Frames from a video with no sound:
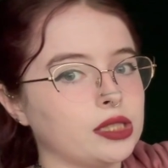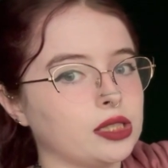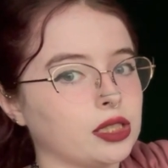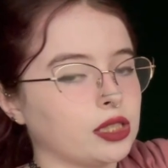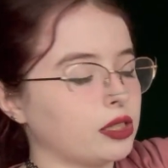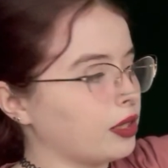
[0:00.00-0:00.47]

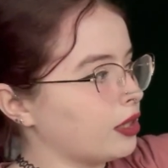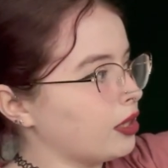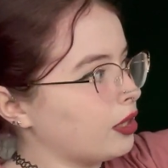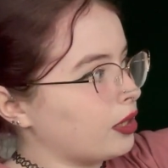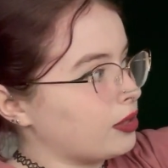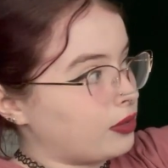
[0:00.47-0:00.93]
did
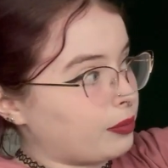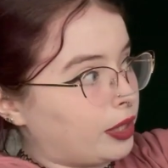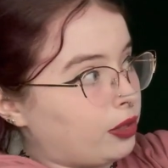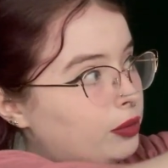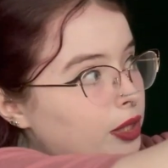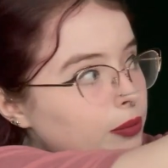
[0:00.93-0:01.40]
a spider
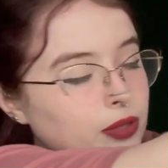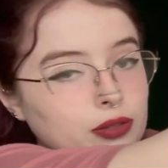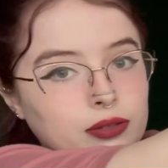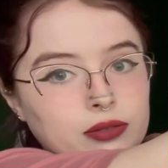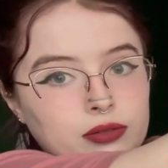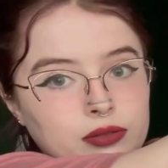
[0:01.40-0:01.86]
web
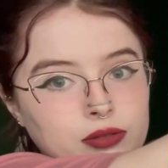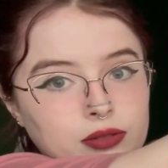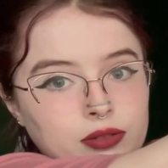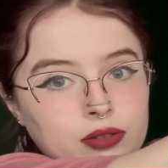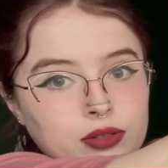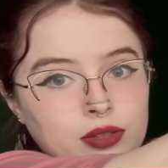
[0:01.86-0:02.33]

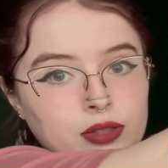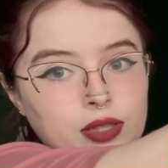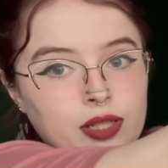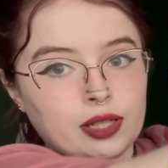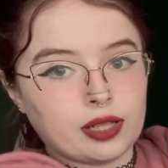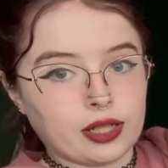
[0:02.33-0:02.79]

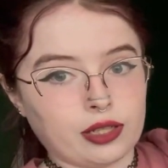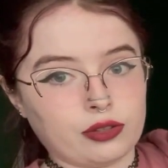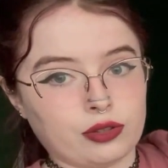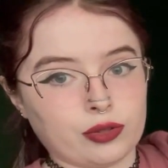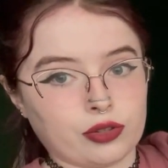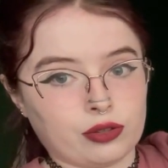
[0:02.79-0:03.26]

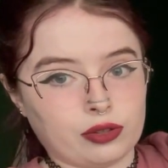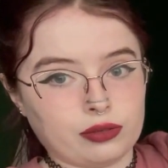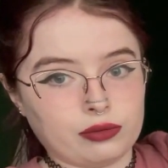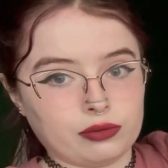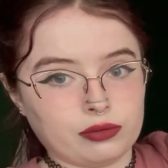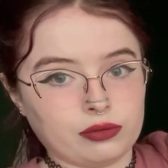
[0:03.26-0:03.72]
into a skull.
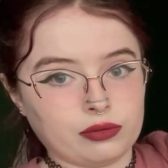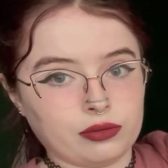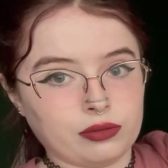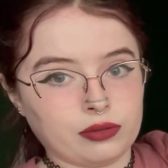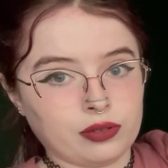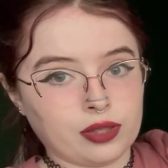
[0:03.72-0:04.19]

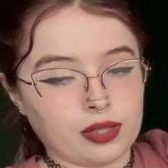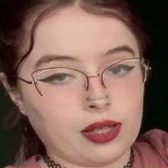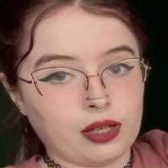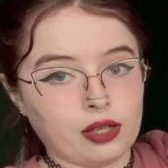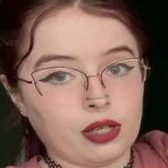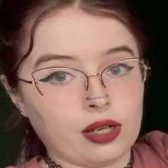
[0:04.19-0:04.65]

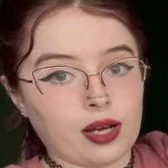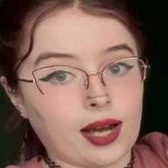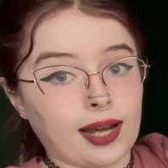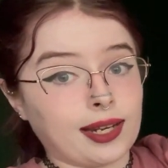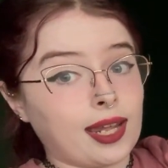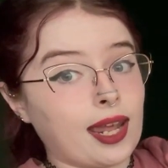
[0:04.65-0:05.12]

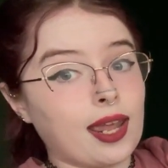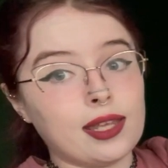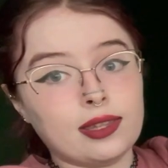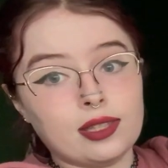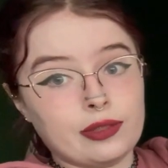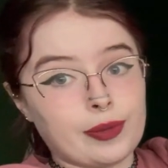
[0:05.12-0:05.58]
I hate
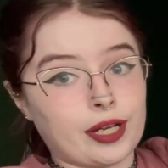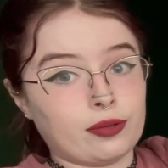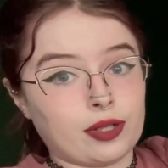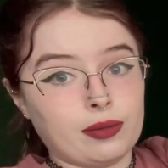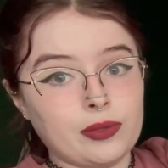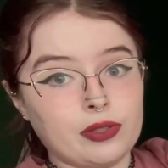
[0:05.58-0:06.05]
the spider
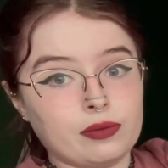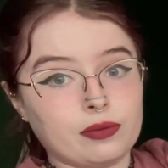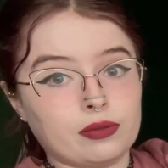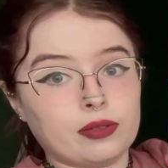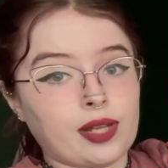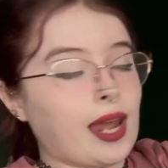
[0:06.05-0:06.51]
webs.
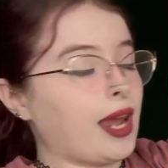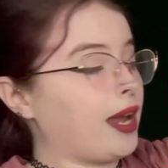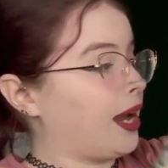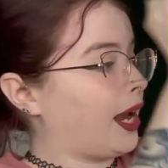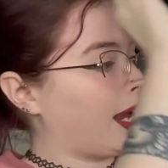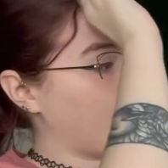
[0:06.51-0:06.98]

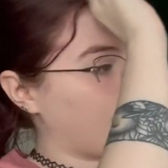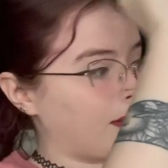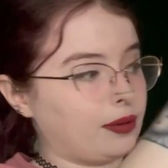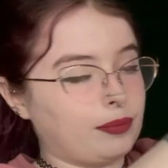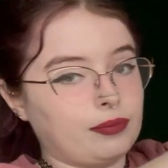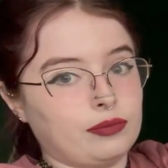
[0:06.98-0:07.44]
Hate them.
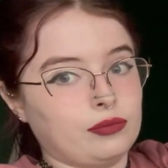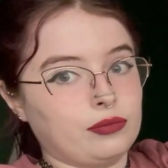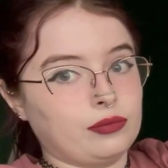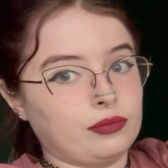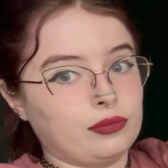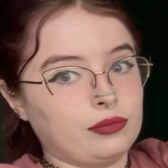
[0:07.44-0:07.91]

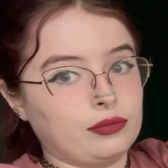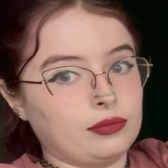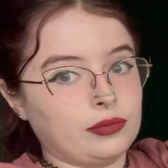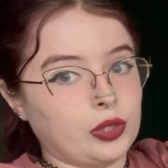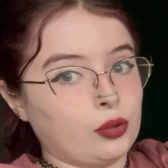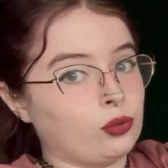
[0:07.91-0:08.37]

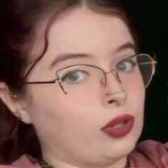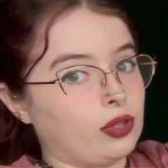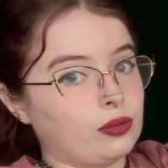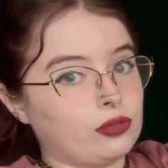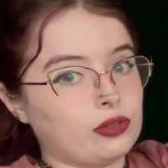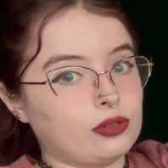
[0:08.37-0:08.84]

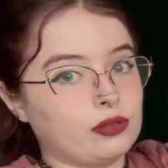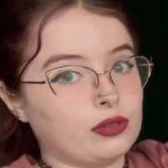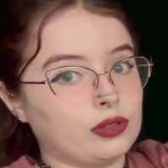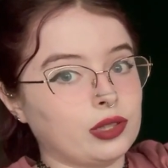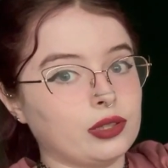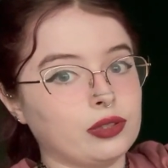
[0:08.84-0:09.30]
Gross.
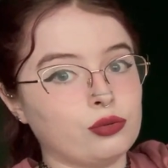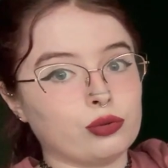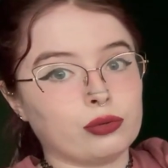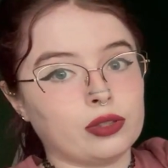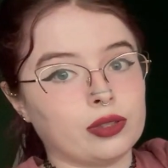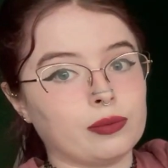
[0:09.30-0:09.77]
Drew
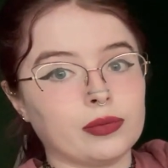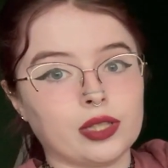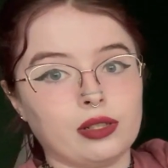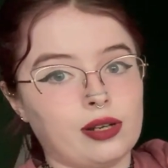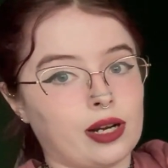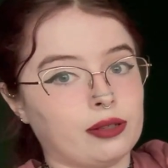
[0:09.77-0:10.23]
them
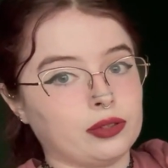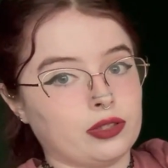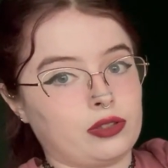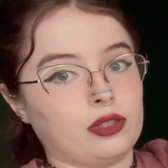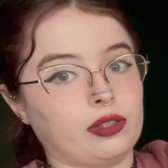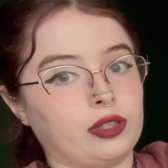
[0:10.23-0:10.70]
not
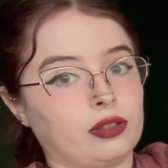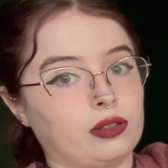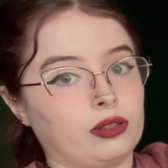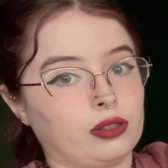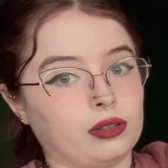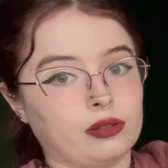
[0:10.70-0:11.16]
realistically at
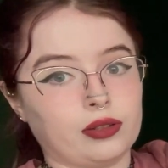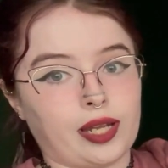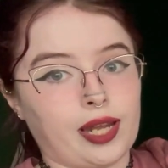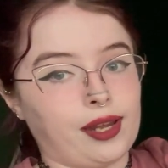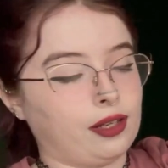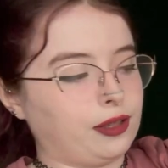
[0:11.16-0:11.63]
all.
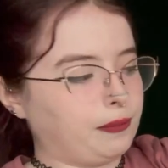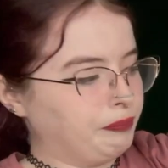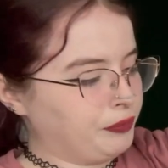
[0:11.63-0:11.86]
Hate it.